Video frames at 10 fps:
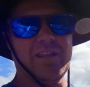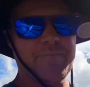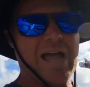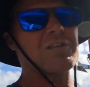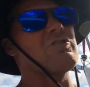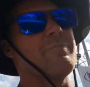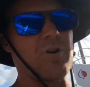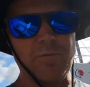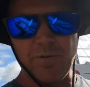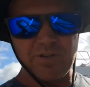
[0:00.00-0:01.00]
The battery
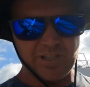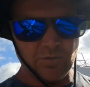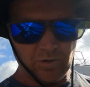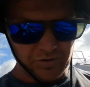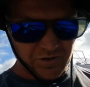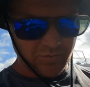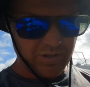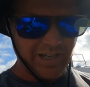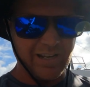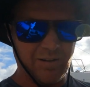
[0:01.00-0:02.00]
problem's still not
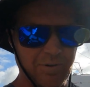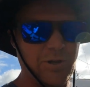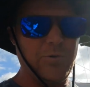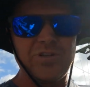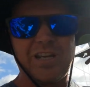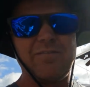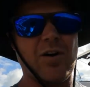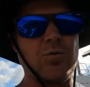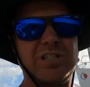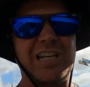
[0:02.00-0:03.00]
sorted. I'm losing
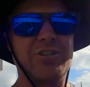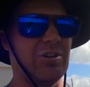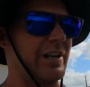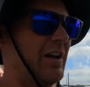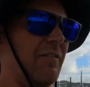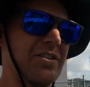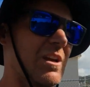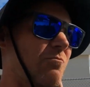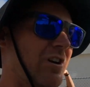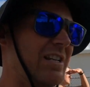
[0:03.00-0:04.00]
voltage on it for
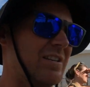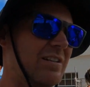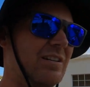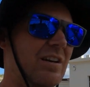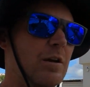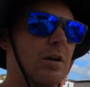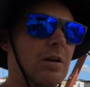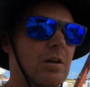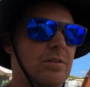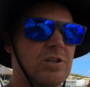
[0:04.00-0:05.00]
some reason.
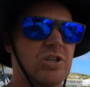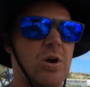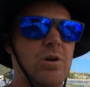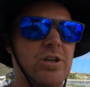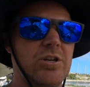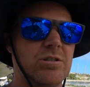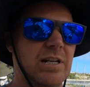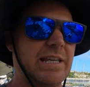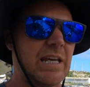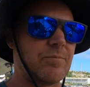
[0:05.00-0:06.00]
The solar
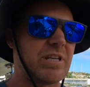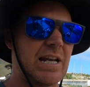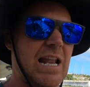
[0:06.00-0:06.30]
usually keeps it